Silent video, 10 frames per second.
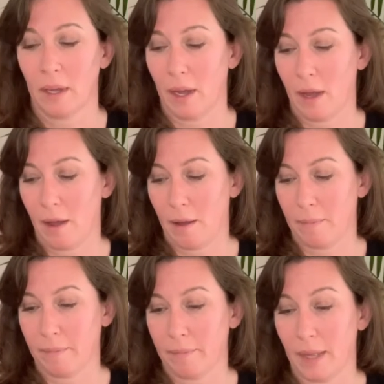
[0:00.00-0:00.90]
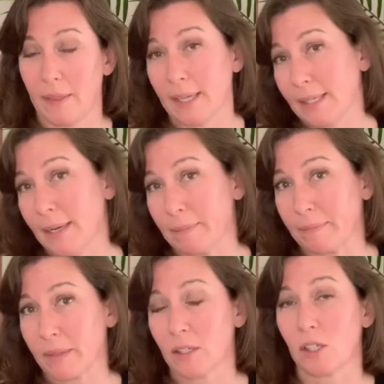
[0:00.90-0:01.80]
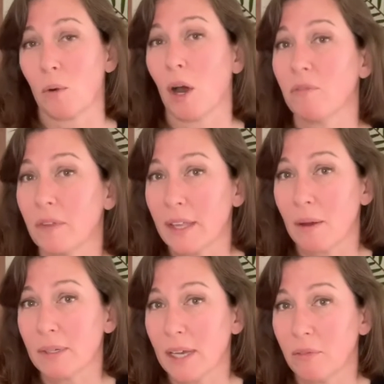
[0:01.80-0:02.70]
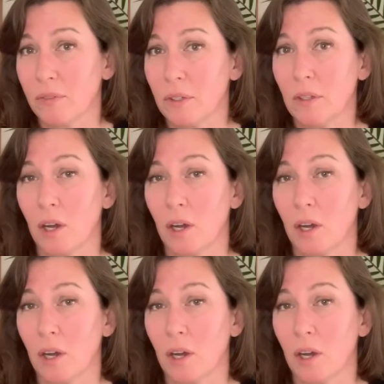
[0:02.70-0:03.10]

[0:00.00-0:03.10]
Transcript: And that's it. So hopefully that was helpful.